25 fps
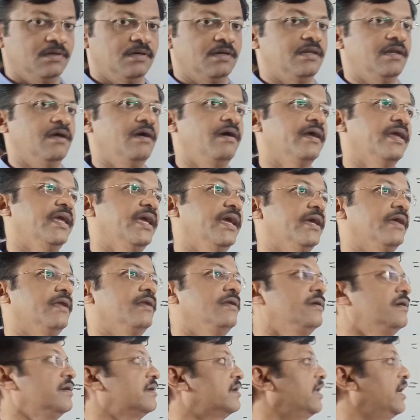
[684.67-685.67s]
Now
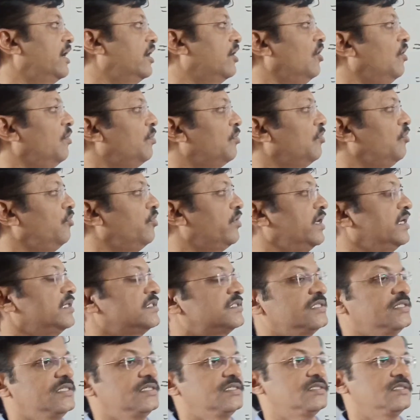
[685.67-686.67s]
again, tan of root x
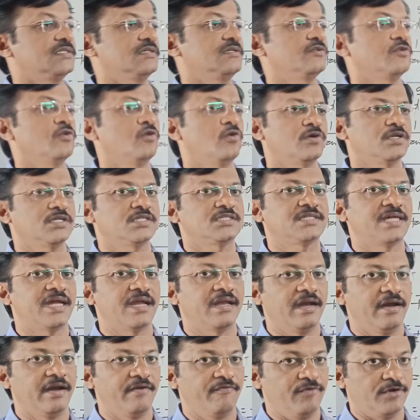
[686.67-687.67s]
is not a
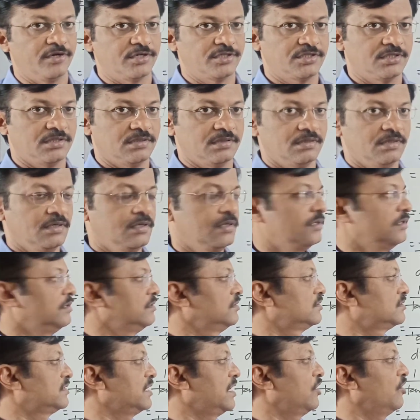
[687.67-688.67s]
standard function.
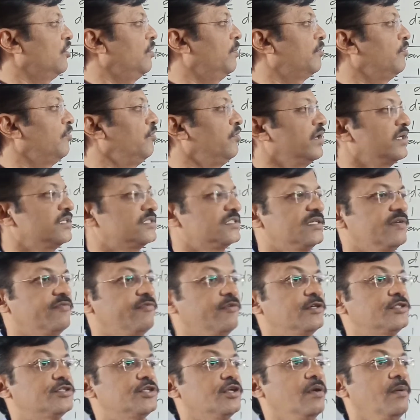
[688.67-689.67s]
Tan of root x is a
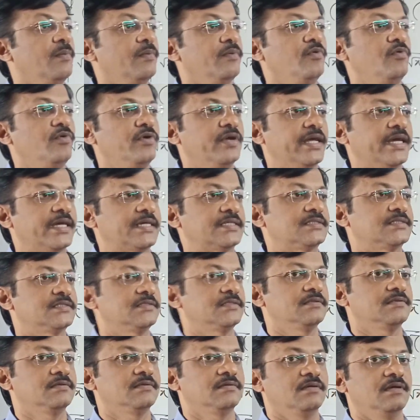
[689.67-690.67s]
function of root x.
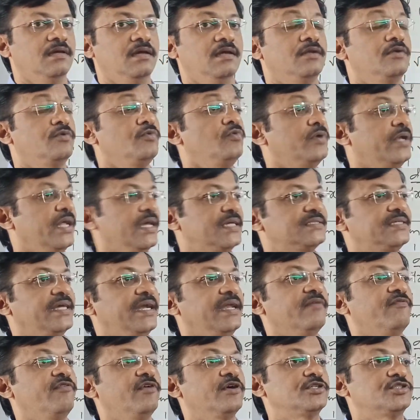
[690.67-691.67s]
In root x there
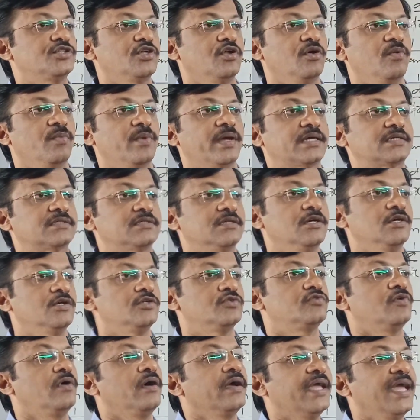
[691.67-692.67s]
is a function of x.
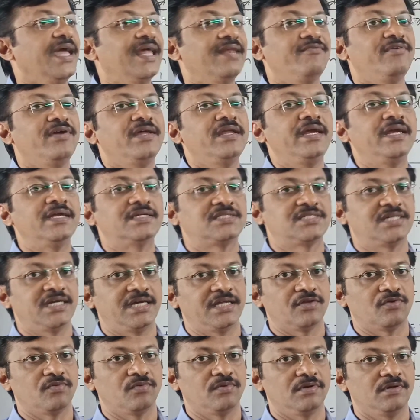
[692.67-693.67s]
So again we need
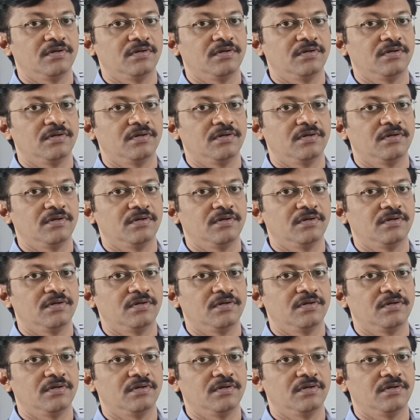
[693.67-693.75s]
chain rule.